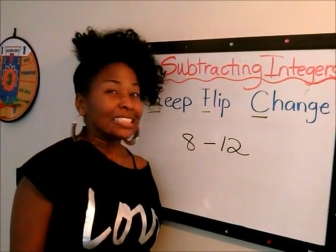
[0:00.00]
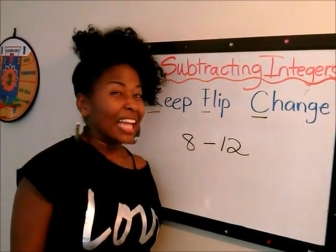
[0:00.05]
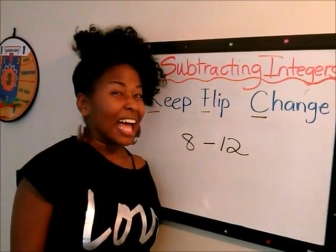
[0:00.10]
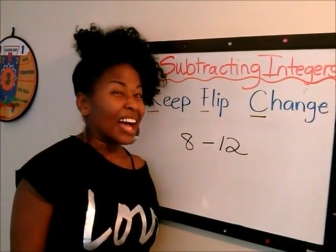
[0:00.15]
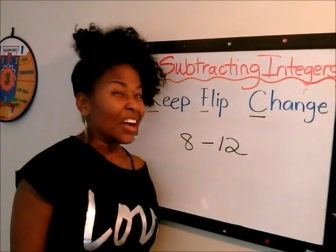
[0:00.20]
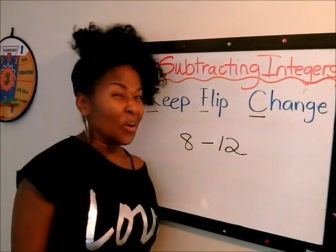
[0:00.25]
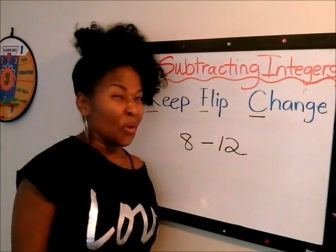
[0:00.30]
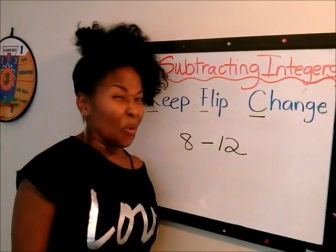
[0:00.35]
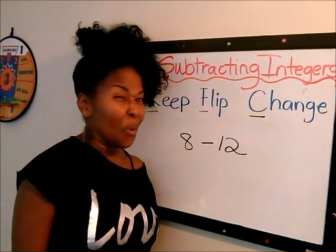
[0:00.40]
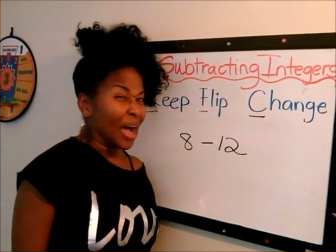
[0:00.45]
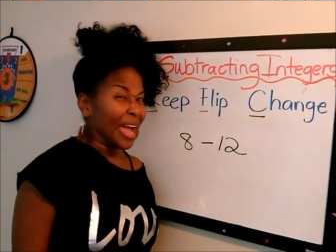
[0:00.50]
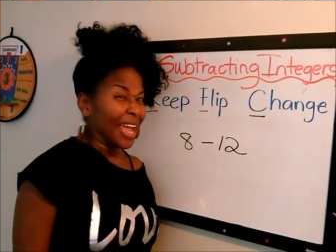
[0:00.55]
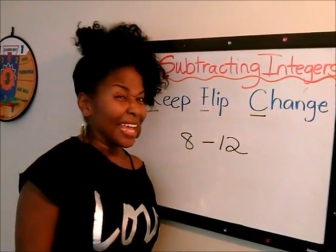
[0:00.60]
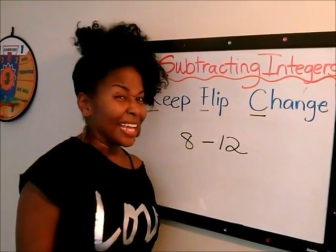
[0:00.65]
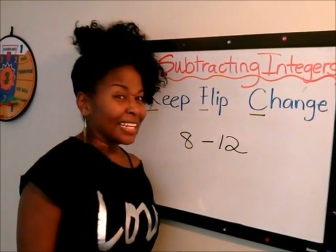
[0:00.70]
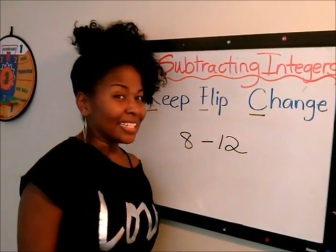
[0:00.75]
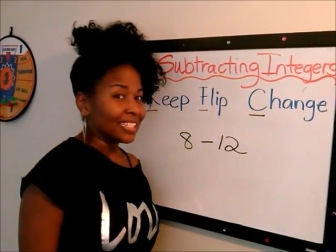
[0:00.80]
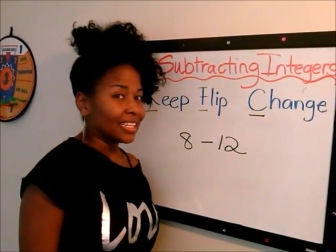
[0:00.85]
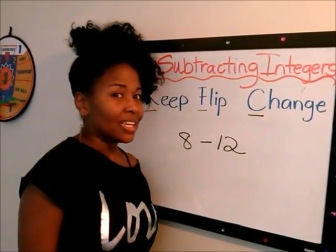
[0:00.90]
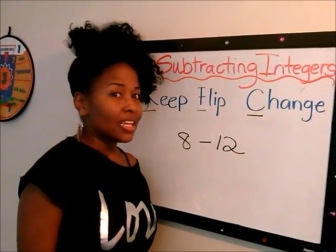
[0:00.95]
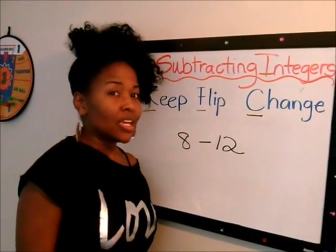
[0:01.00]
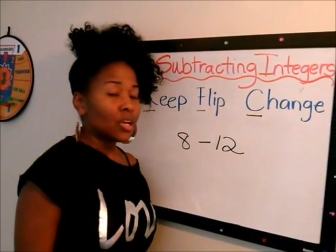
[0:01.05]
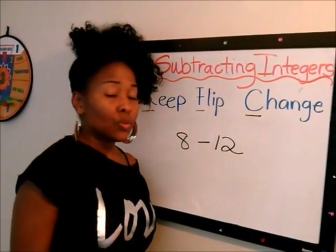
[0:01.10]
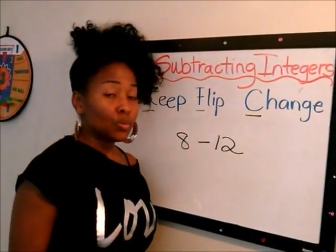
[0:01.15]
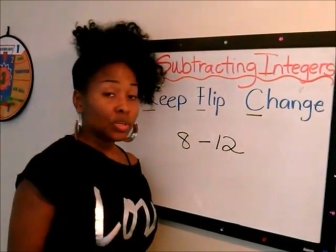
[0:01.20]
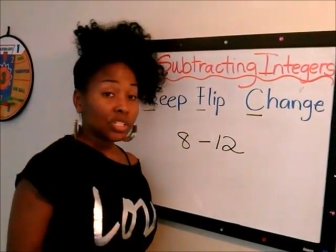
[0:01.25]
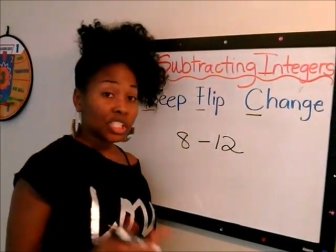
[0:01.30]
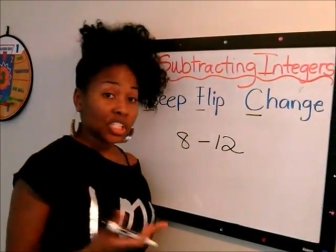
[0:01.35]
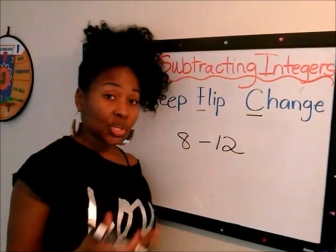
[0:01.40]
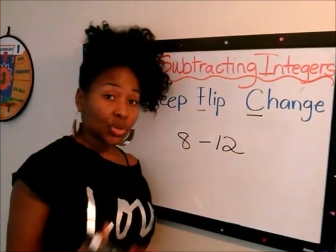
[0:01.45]
Not quite.
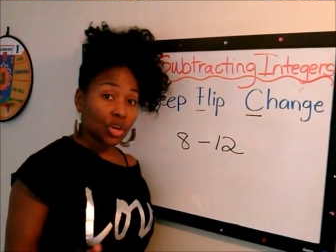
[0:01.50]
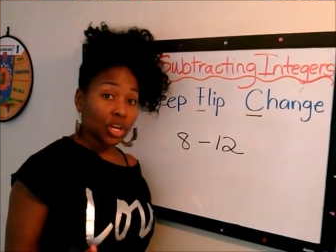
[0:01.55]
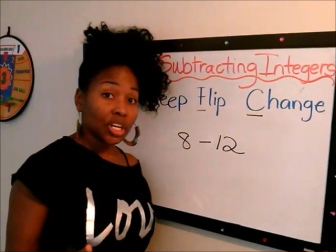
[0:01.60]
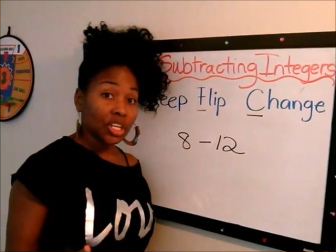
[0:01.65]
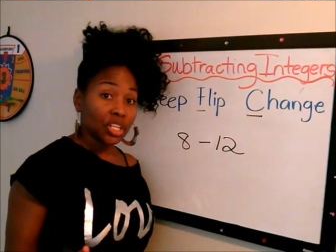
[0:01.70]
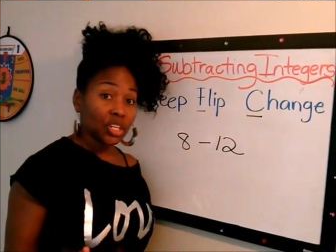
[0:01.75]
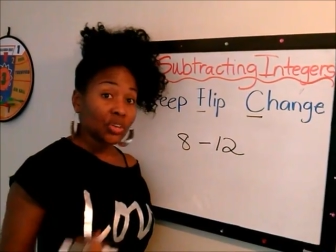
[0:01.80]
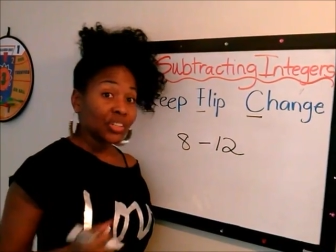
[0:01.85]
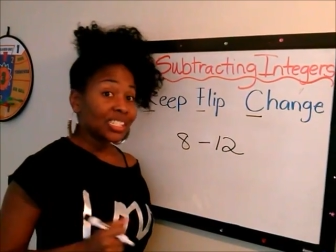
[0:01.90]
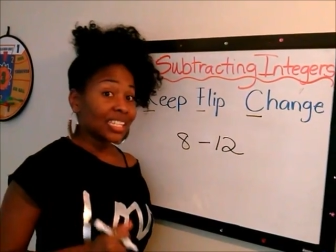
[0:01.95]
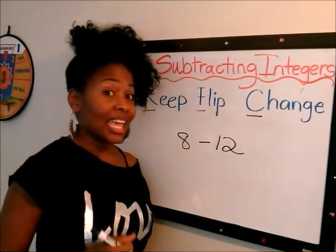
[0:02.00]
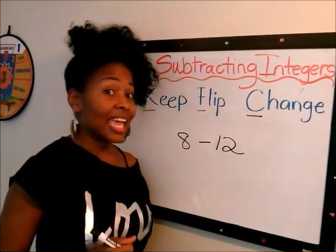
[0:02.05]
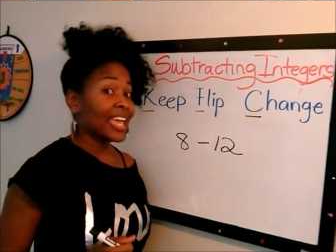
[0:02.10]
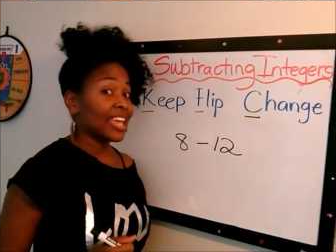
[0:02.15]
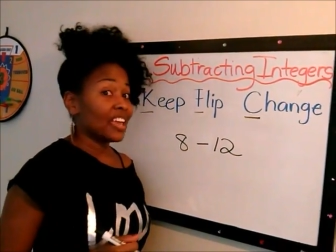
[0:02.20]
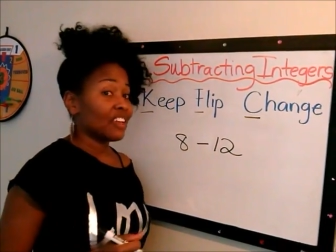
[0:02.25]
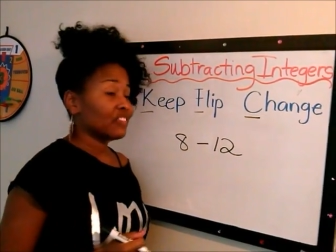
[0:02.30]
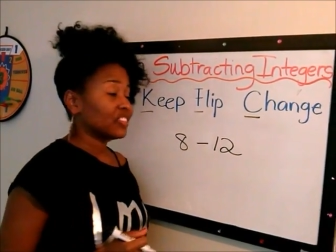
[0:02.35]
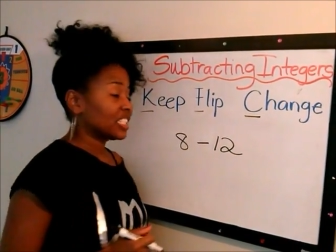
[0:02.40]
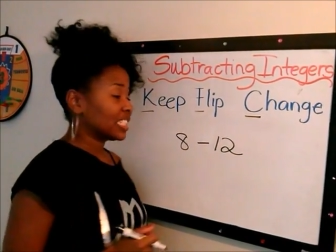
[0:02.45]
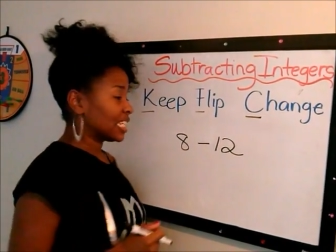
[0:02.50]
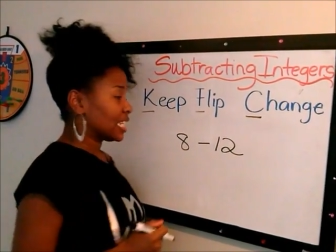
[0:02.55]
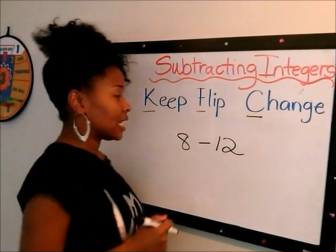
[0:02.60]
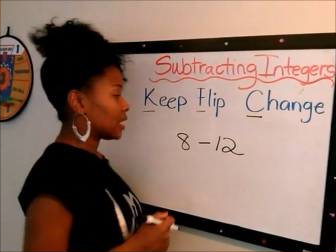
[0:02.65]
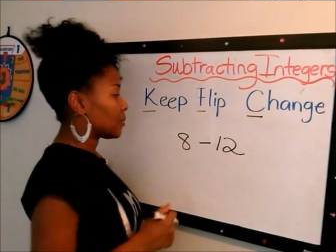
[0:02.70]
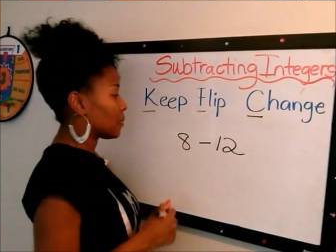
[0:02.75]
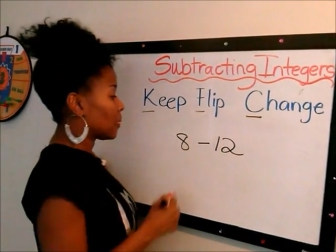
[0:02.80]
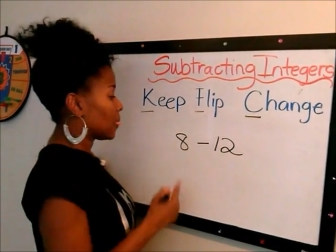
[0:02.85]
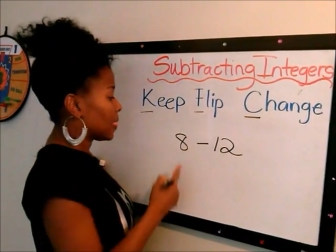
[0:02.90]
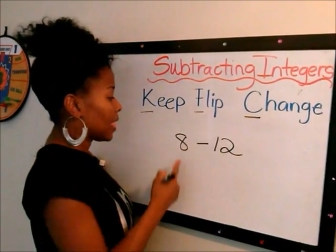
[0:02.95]
We're still going to use
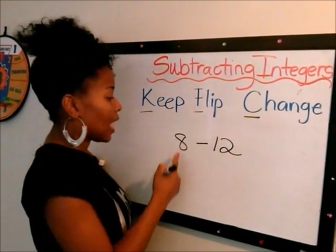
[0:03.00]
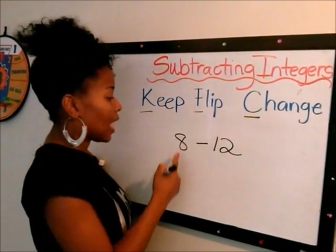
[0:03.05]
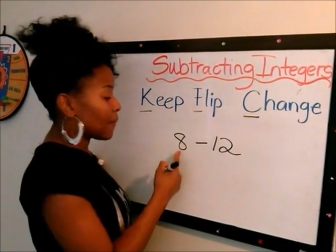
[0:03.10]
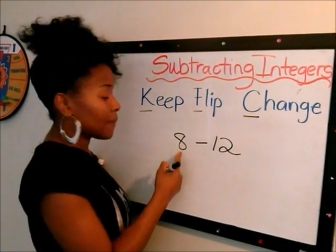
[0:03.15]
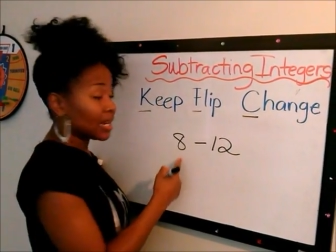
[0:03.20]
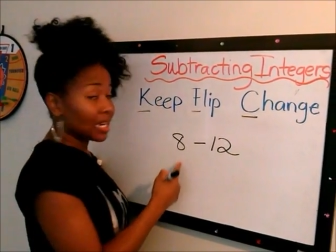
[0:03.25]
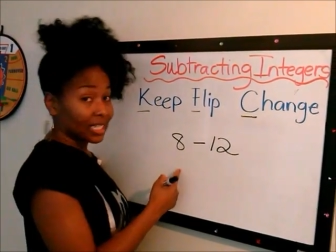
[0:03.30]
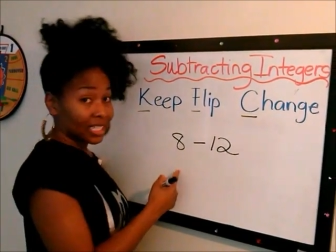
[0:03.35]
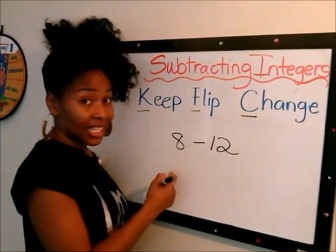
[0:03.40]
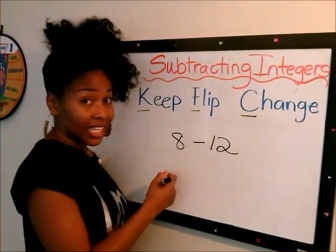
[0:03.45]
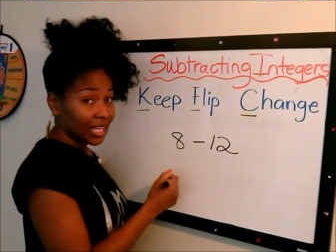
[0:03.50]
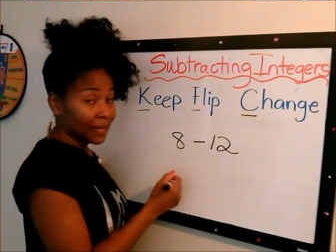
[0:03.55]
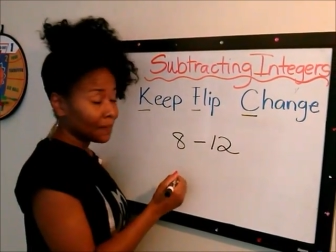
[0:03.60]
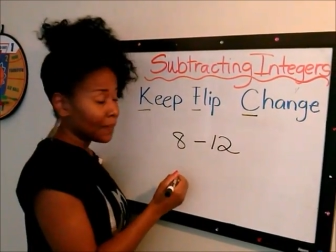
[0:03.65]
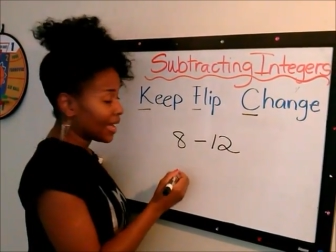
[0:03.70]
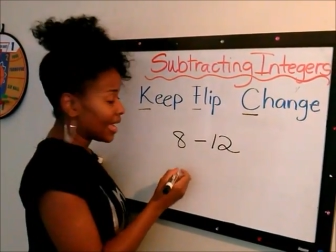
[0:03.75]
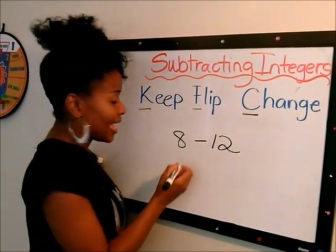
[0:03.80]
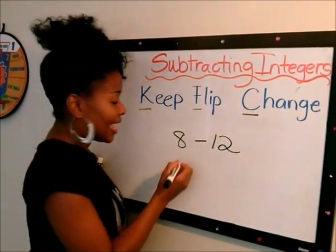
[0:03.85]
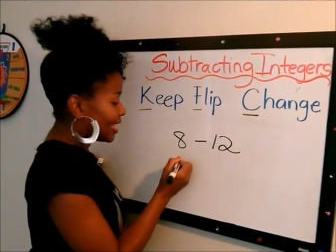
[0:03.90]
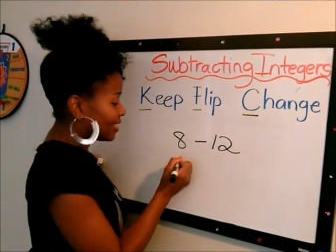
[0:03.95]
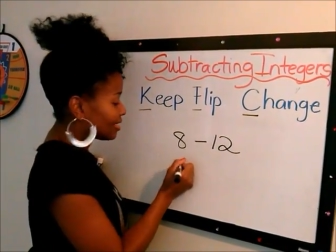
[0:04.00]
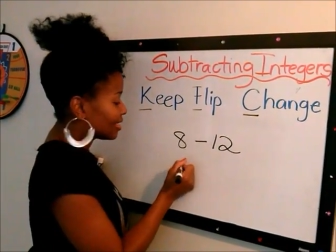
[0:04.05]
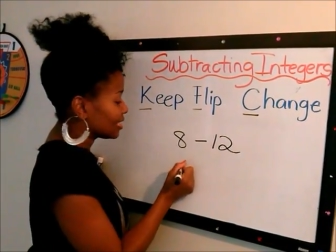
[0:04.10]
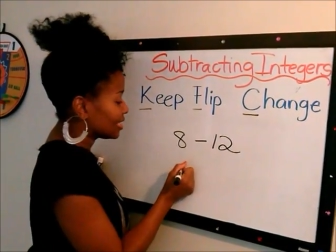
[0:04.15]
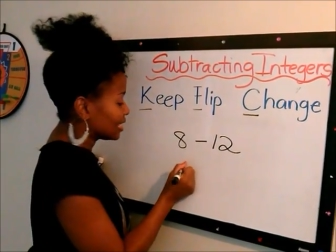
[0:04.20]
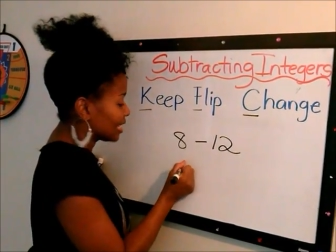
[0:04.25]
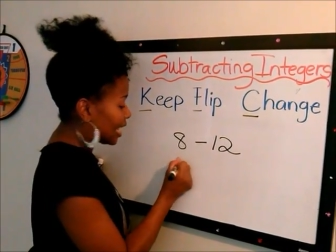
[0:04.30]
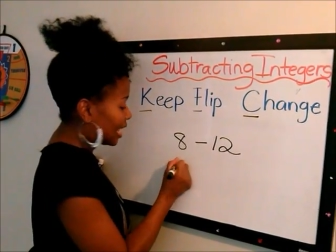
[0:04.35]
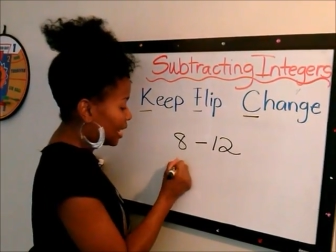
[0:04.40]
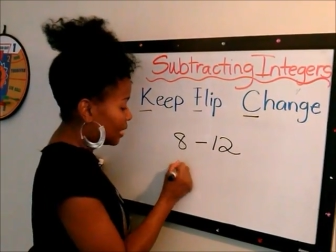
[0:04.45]
KFC. I'm going to keep my eight the
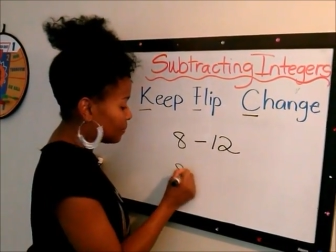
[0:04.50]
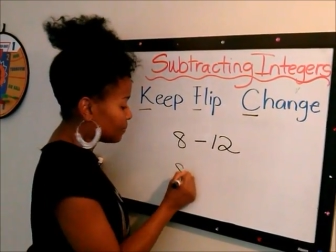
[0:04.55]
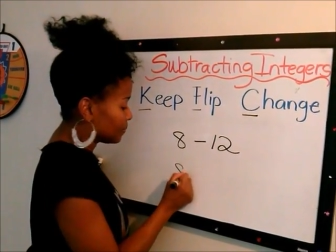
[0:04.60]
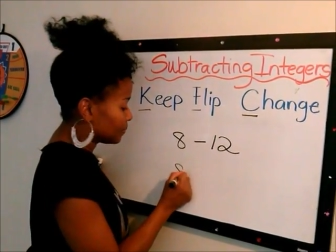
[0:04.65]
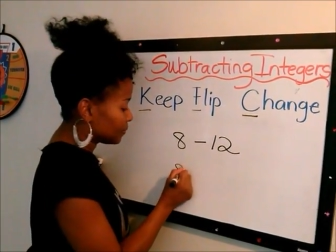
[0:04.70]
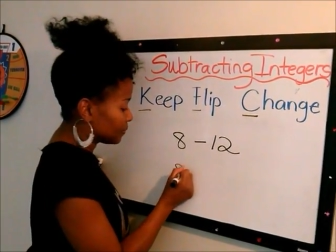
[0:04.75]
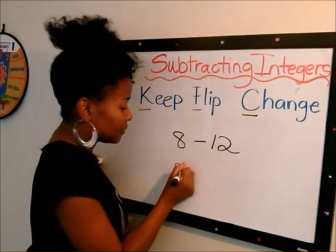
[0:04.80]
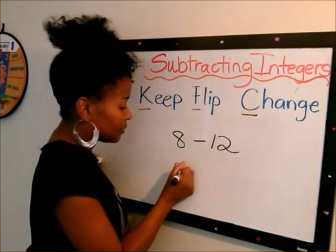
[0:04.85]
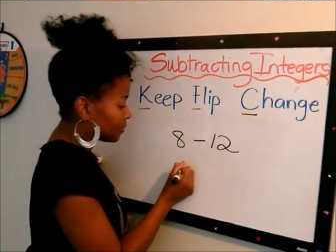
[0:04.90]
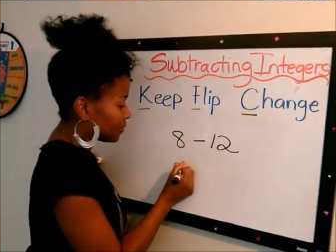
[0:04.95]
same.